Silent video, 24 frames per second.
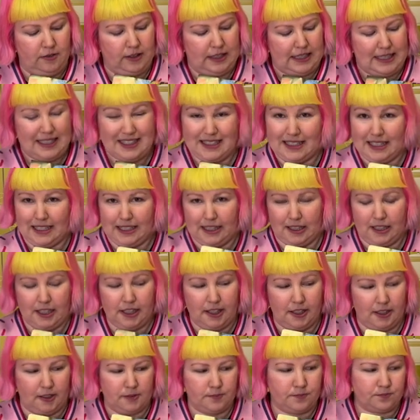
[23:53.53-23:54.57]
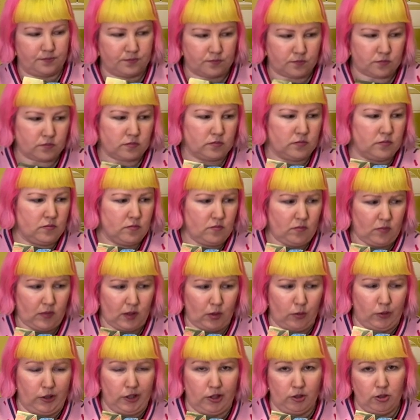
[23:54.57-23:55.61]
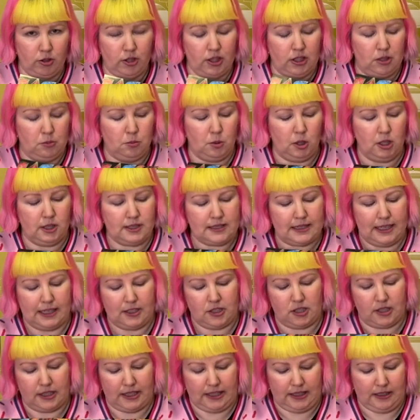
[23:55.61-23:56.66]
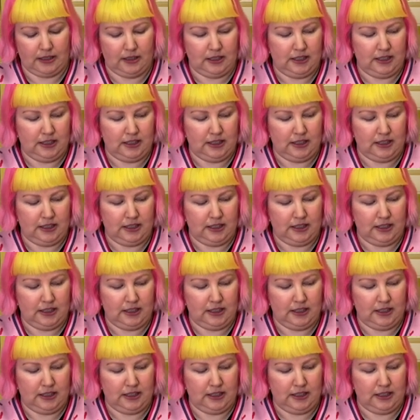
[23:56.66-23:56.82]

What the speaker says: like they stand out here. When you look in the box, actually,